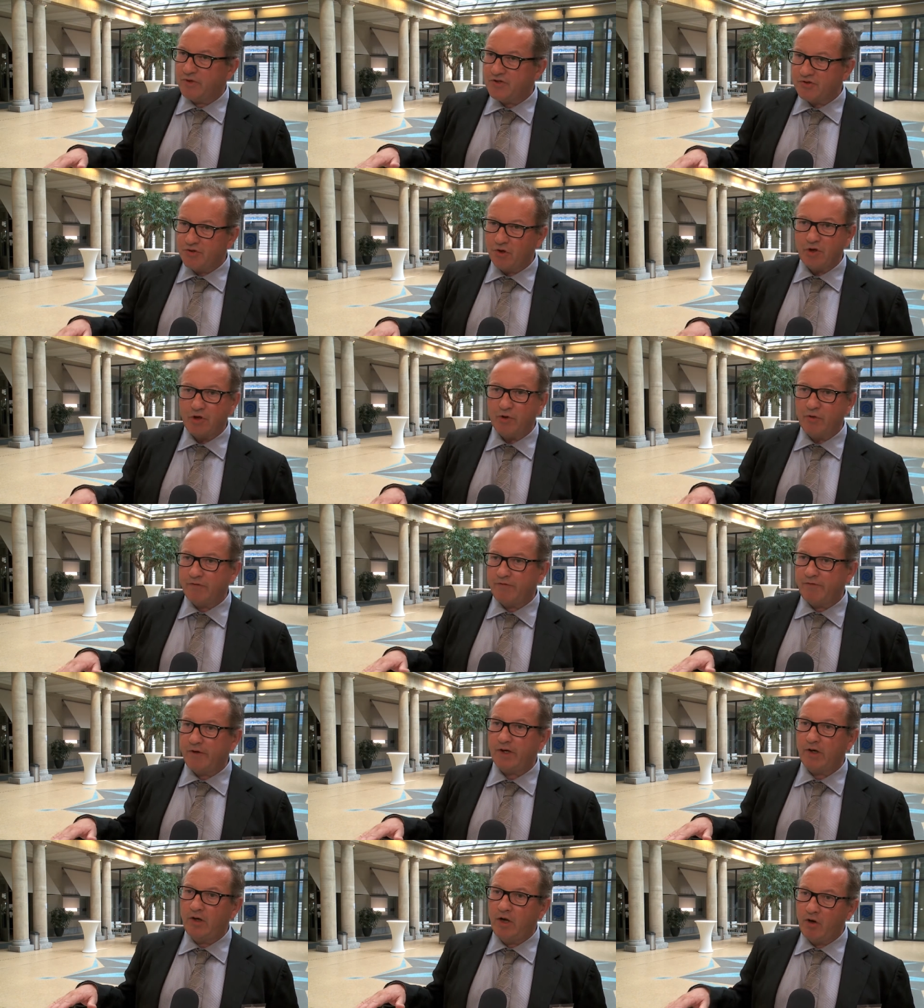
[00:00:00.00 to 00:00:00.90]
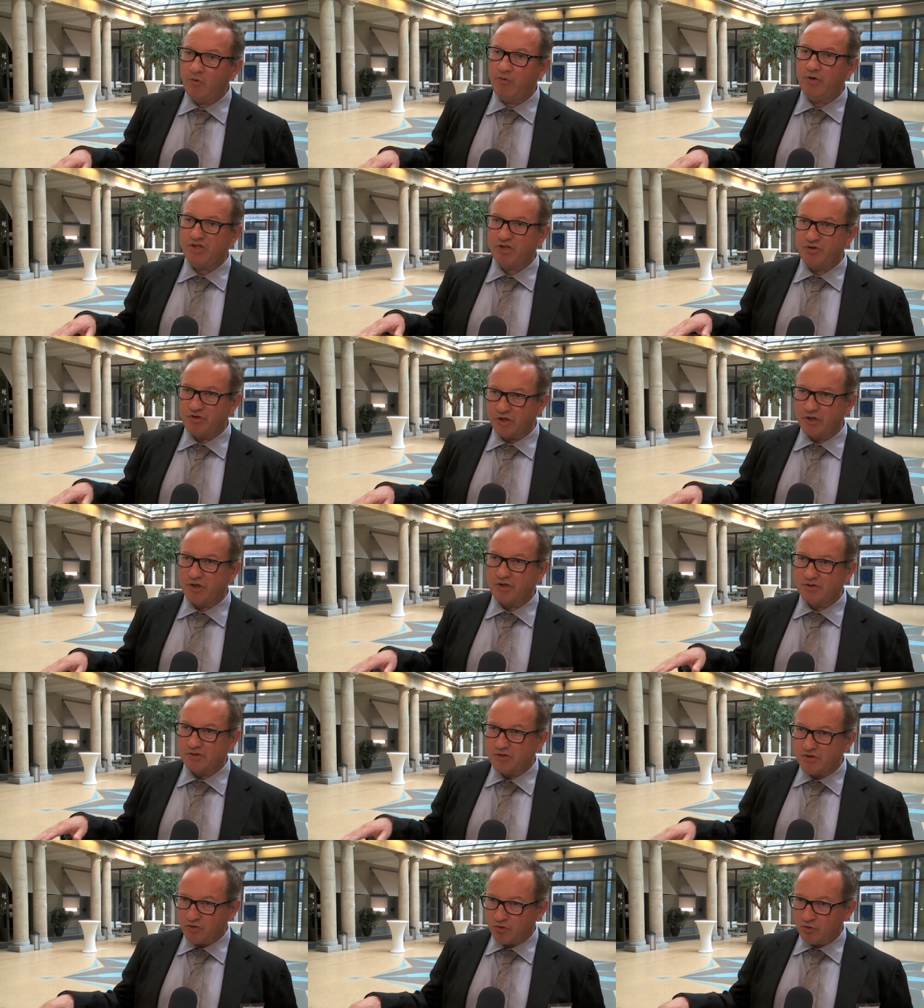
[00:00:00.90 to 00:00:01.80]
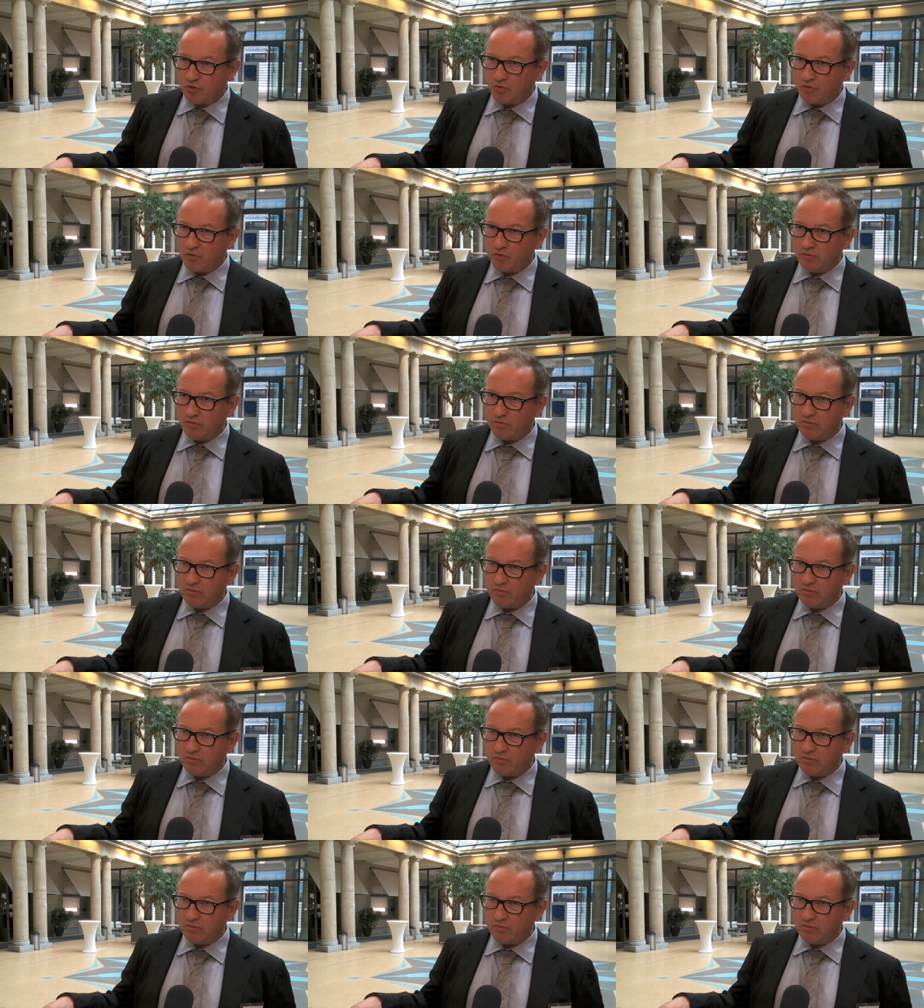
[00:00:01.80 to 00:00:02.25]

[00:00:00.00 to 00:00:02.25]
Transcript: It's not going to affect low-risk drinkers at all,